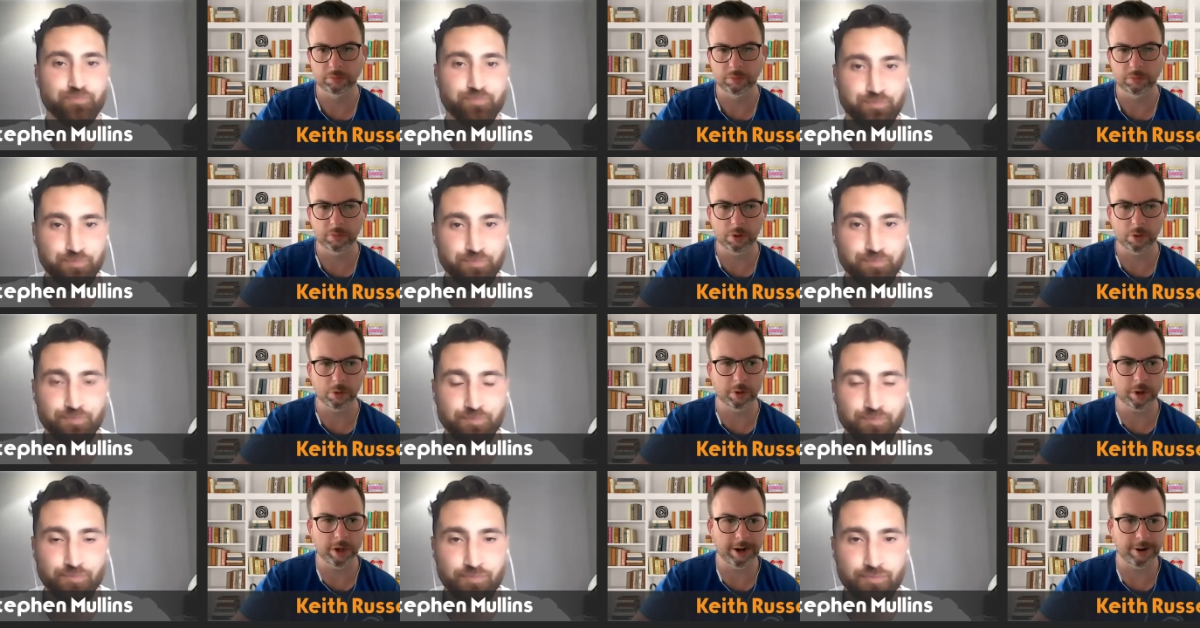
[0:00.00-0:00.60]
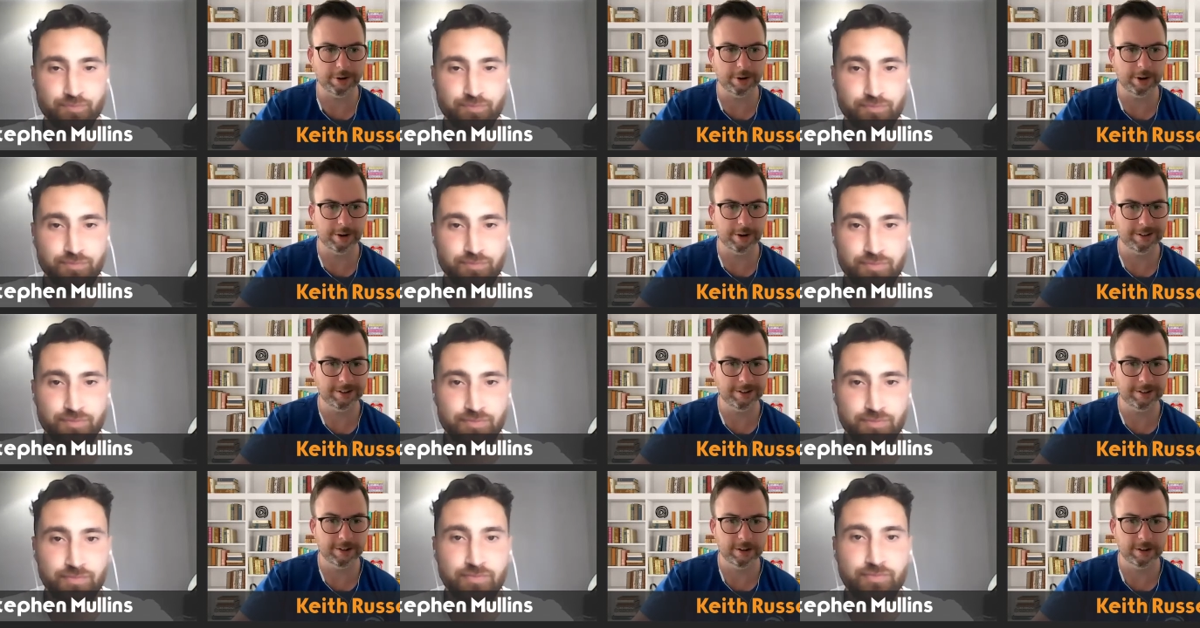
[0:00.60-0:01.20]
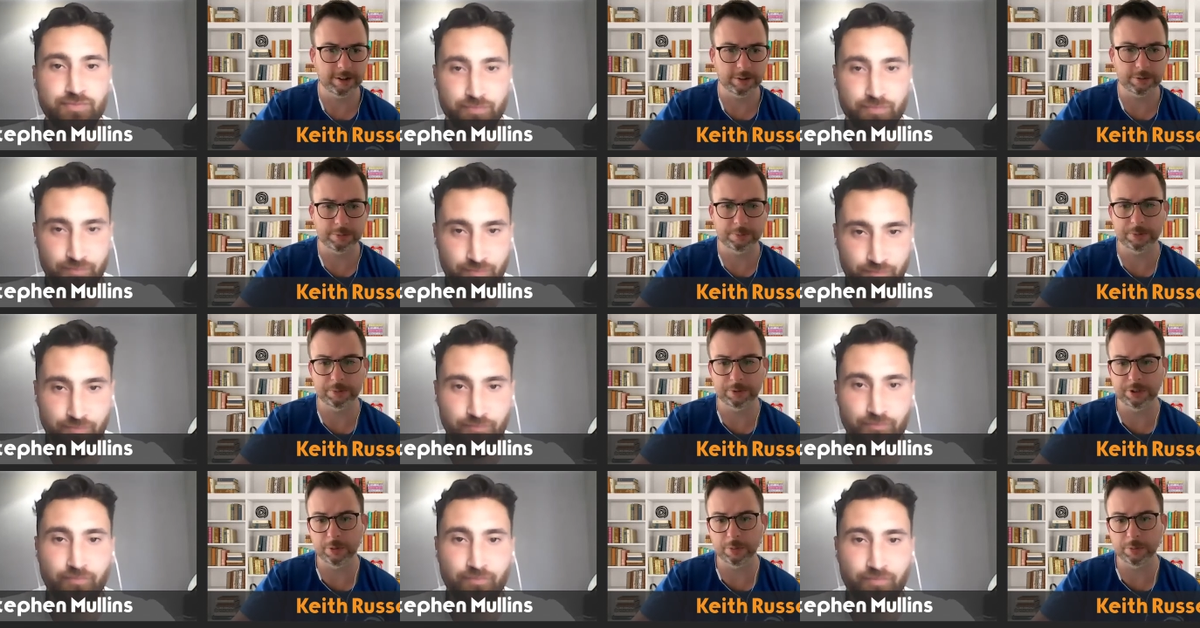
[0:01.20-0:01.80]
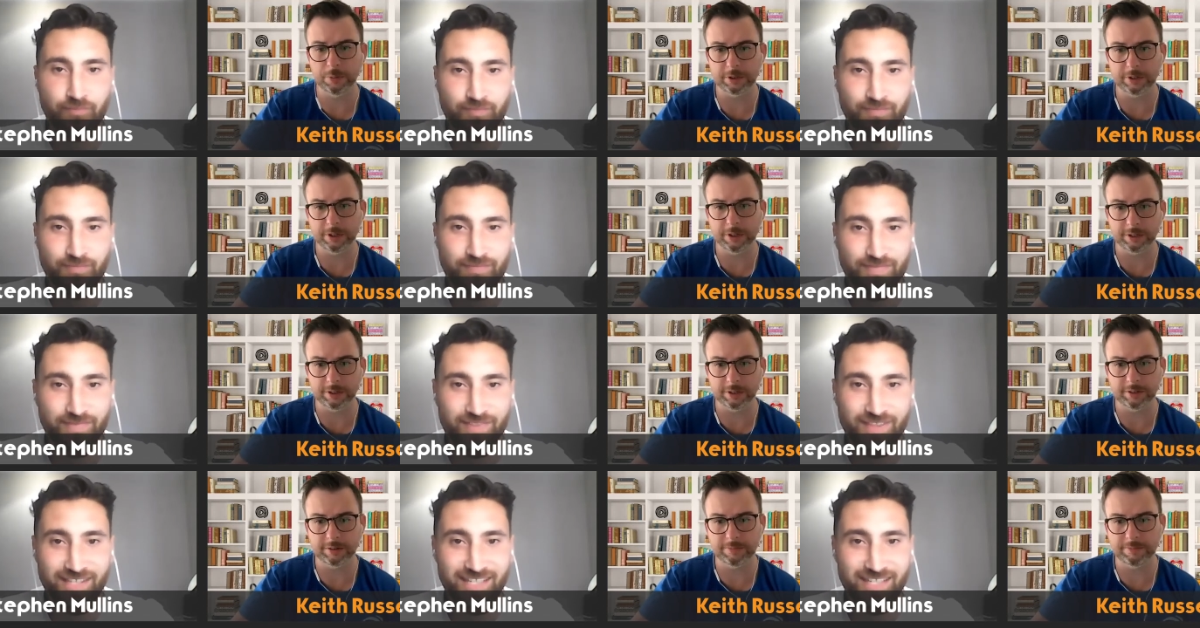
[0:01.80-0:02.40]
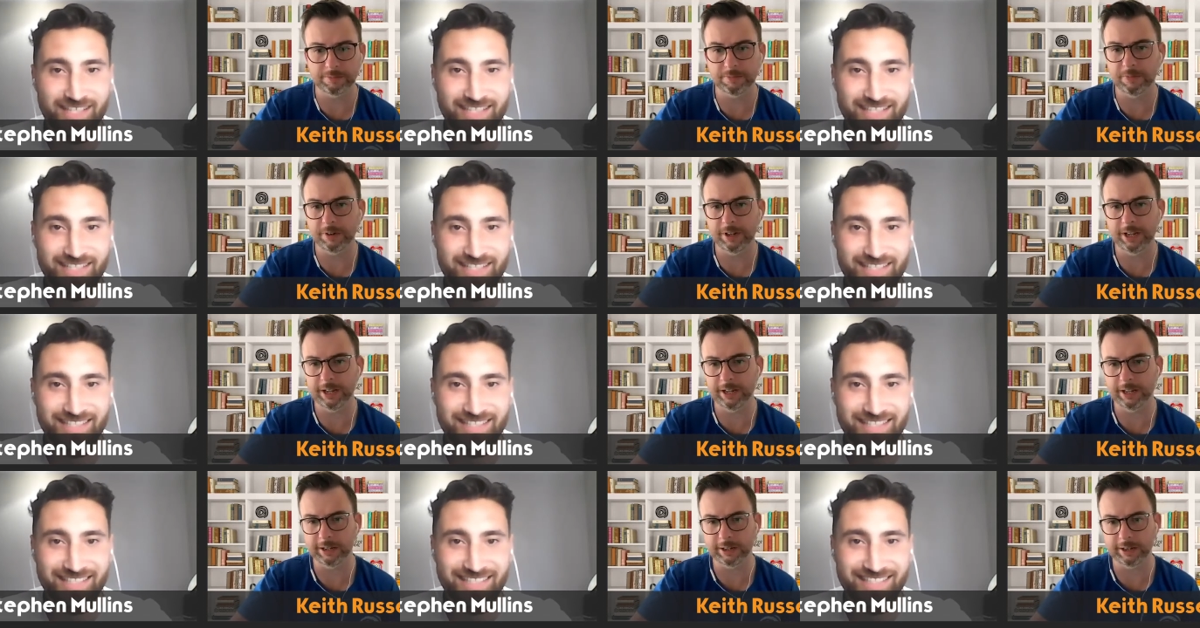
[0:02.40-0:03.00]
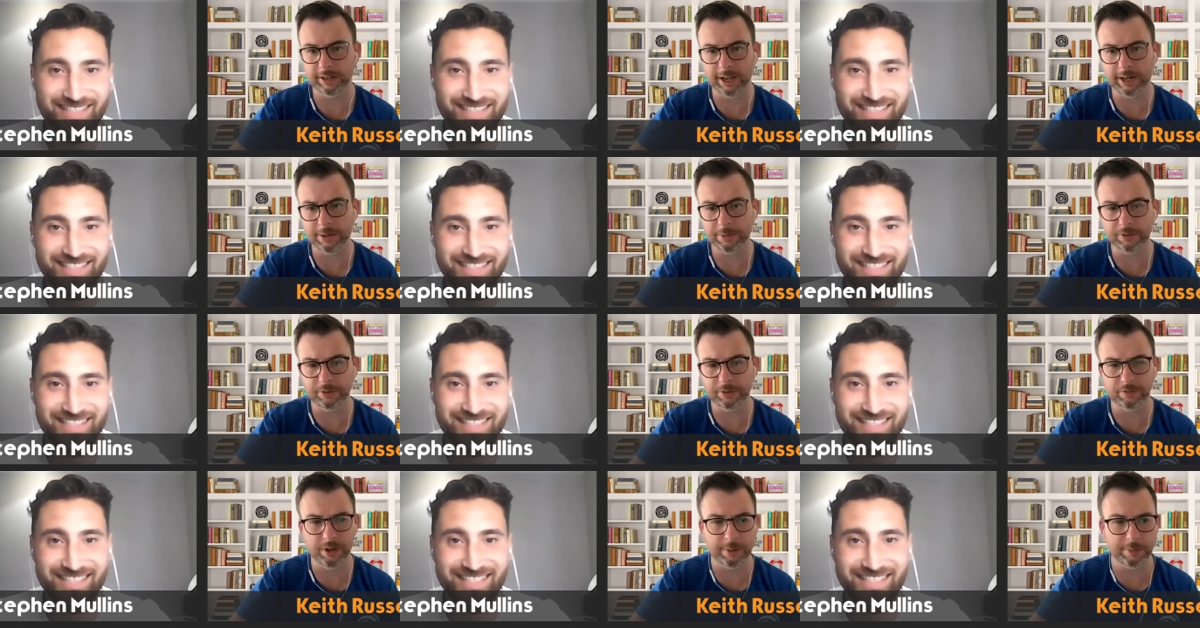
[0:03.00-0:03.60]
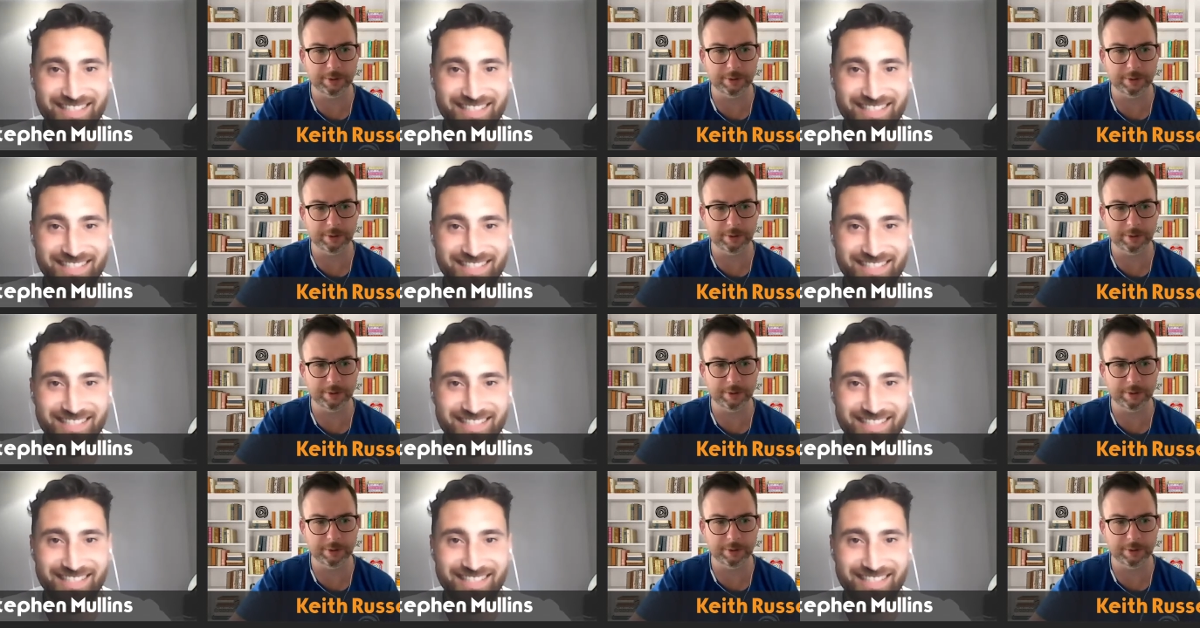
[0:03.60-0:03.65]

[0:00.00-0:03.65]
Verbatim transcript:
Speaker 1: Okay, right. I presume it's because it's in the cannabis family,